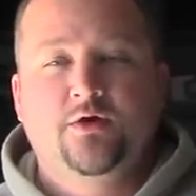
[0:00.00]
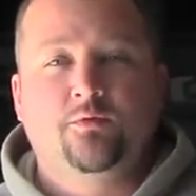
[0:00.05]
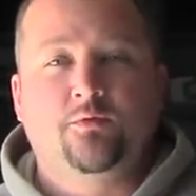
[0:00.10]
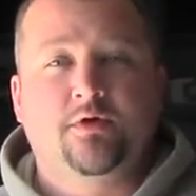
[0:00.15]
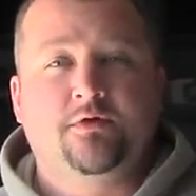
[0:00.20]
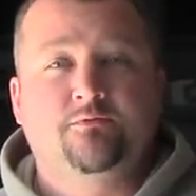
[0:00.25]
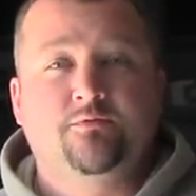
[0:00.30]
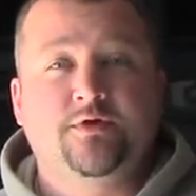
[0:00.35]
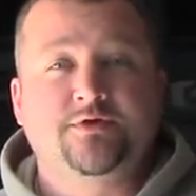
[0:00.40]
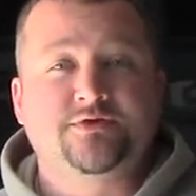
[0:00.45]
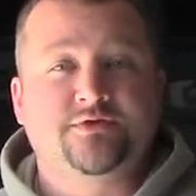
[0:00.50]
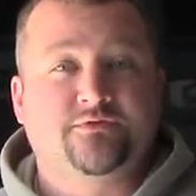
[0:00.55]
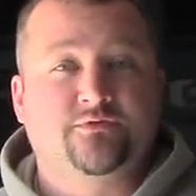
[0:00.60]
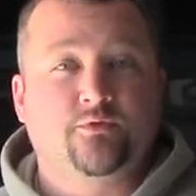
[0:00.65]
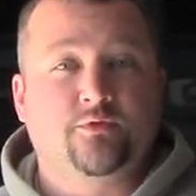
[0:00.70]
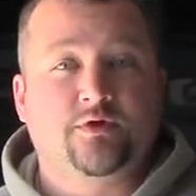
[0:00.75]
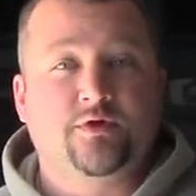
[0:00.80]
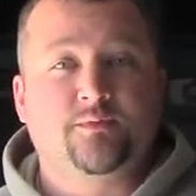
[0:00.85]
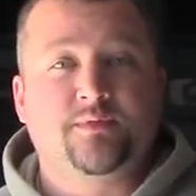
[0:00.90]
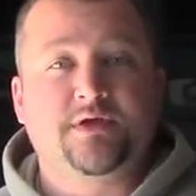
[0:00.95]
One of which is
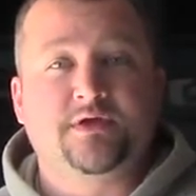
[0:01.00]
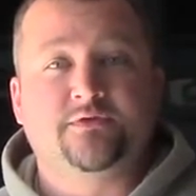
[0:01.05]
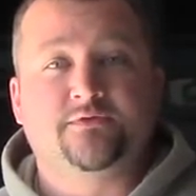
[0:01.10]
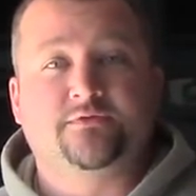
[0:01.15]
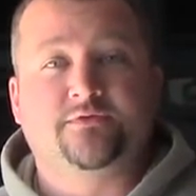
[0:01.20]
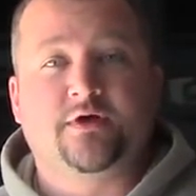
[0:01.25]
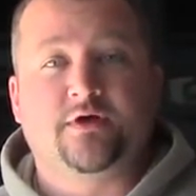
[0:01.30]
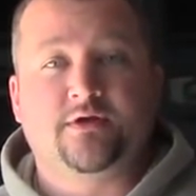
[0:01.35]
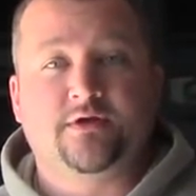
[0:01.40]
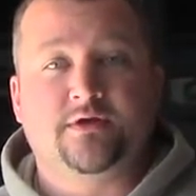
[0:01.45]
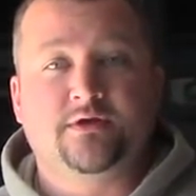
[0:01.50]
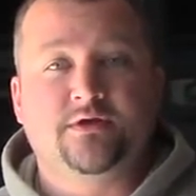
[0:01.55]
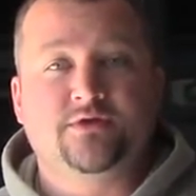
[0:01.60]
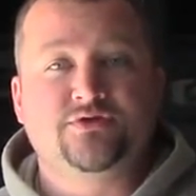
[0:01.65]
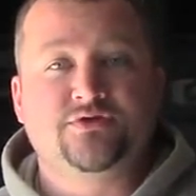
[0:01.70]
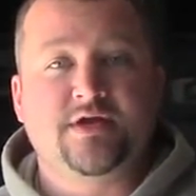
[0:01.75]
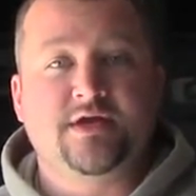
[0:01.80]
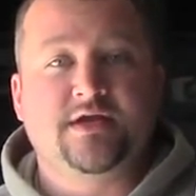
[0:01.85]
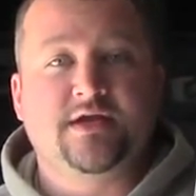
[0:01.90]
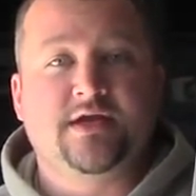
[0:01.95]
going to be installing the
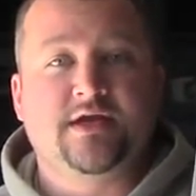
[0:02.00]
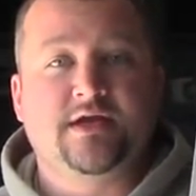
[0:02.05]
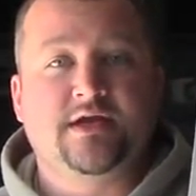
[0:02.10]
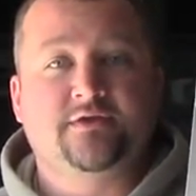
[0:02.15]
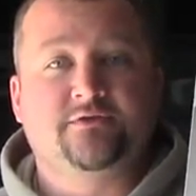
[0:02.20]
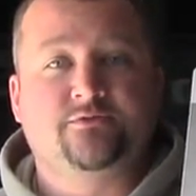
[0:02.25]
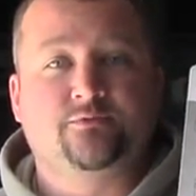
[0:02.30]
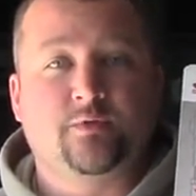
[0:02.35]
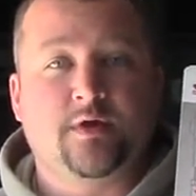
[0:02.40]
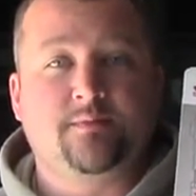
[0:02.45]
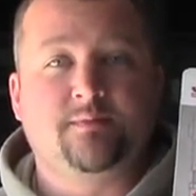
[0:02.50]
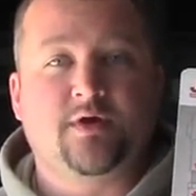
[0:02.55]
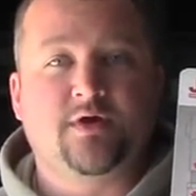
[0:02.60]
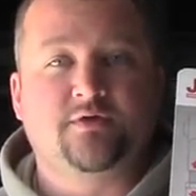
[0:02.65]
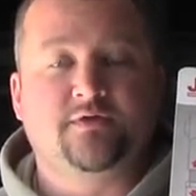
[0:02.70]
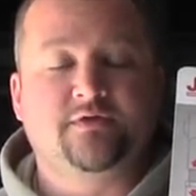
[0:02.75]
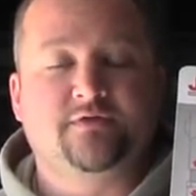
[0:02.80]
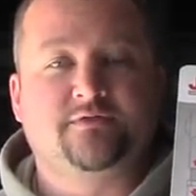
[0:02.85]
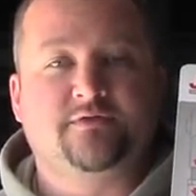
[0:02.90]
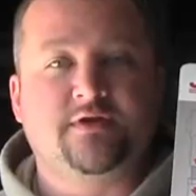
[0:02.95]
JKS sway
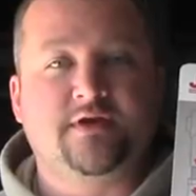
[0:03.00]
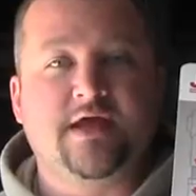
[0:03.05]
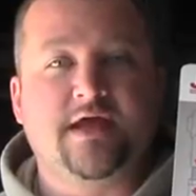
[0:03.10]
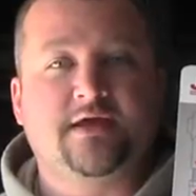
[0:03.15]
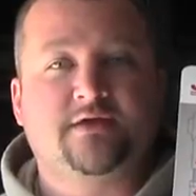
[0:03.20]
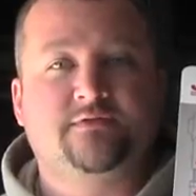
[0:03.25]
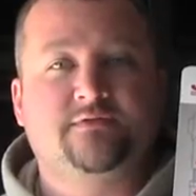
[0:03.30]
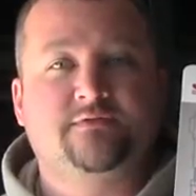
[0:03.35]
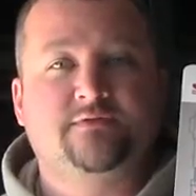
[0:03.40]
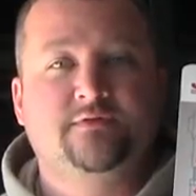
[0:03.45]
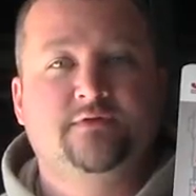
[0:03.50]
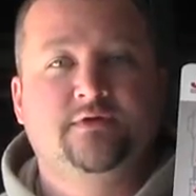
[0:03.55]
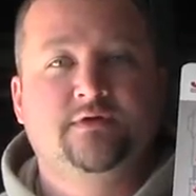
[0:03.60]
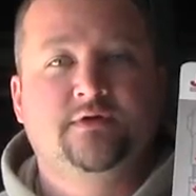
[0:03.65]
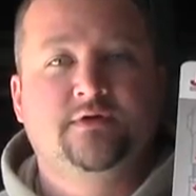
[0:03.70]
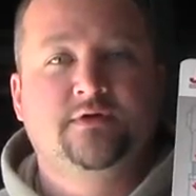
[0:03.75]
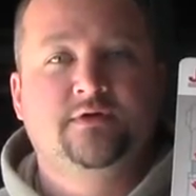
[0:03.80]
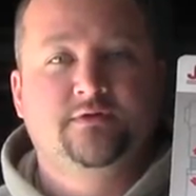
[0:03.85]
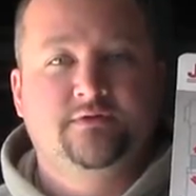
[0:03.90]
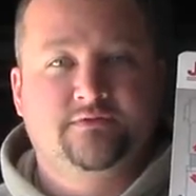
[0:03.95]
bar disconnects.
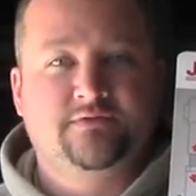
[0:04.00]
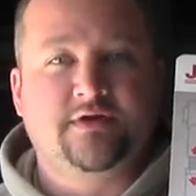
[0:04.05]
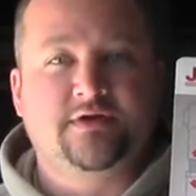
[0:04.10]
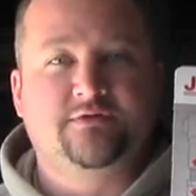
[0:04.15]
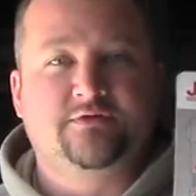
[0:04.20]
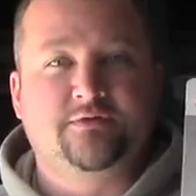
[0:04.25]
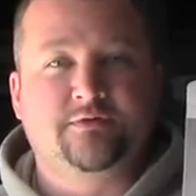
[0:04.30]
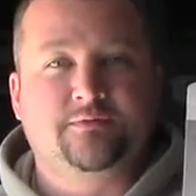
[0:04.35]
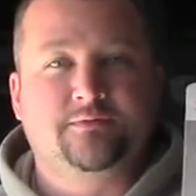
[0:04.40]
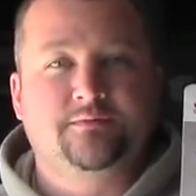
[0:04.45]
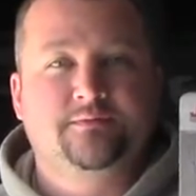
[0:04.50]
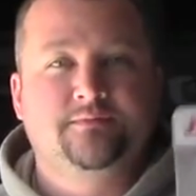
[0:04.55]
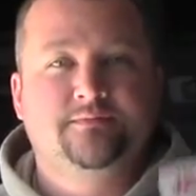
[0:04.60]
Stay tuned.